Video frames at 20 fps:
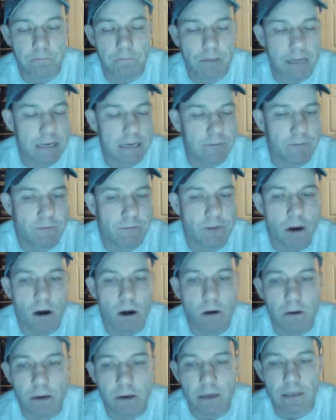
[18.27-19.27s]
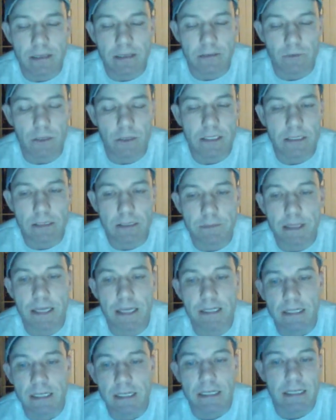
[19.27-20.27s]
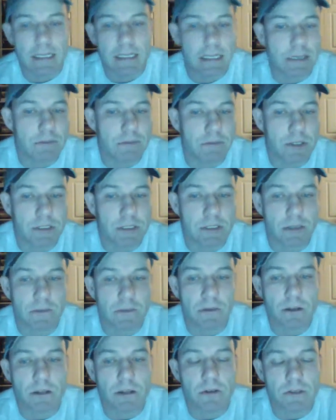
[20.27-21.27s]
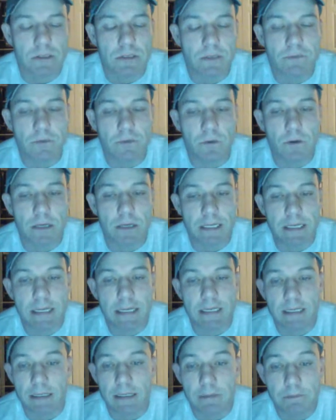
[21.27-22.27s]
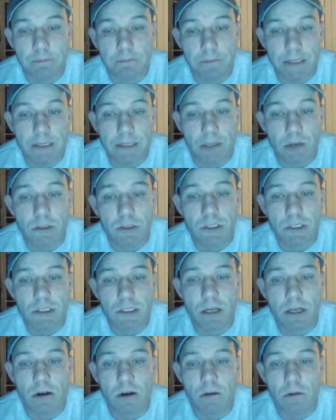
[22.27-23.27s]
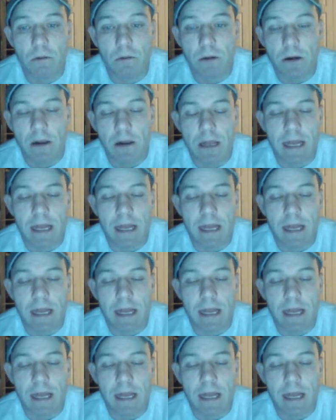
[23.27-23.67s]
late fall, early winter, but it was close to 40, and but no snow